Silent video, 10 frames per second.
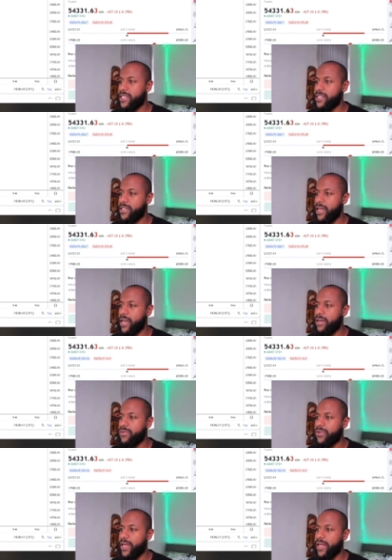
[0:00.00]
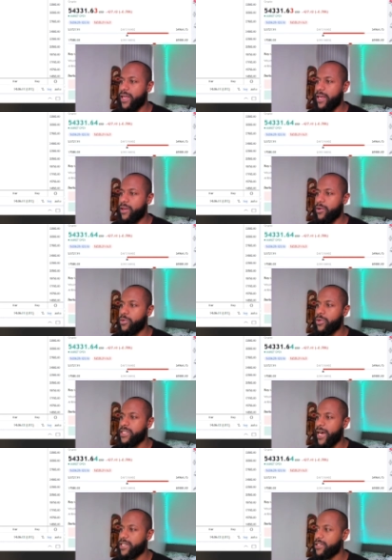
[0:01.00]
This level right here, all
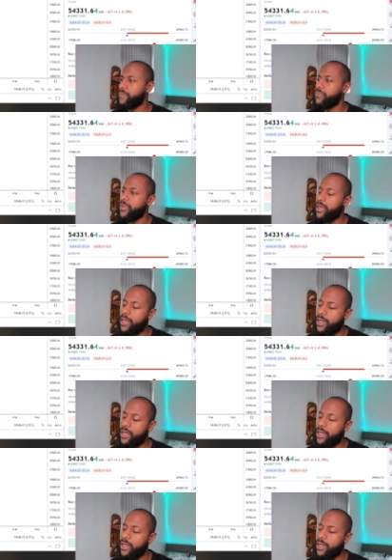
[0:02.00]
this action